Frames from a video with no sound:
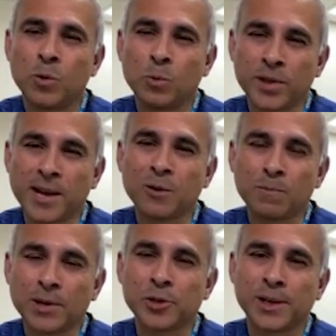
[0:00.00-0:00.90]

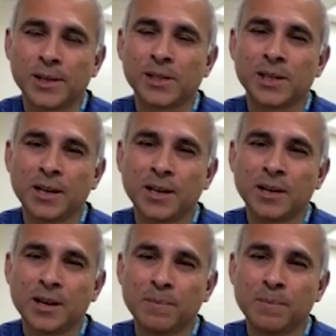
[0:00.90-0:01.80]
without much concern,
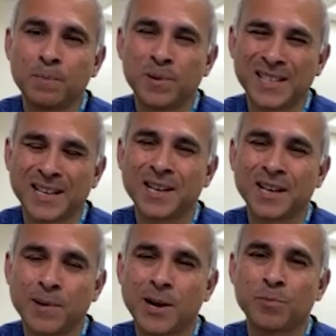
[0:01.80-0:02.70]

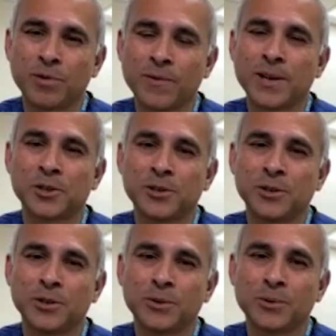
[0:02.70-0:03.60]
particularly about progression
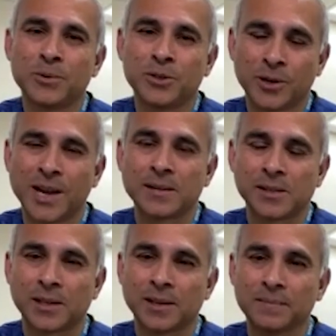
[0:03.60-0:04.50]
to
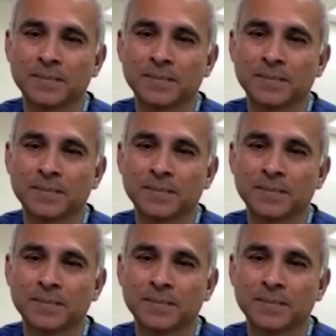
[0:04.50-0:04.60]
cancer.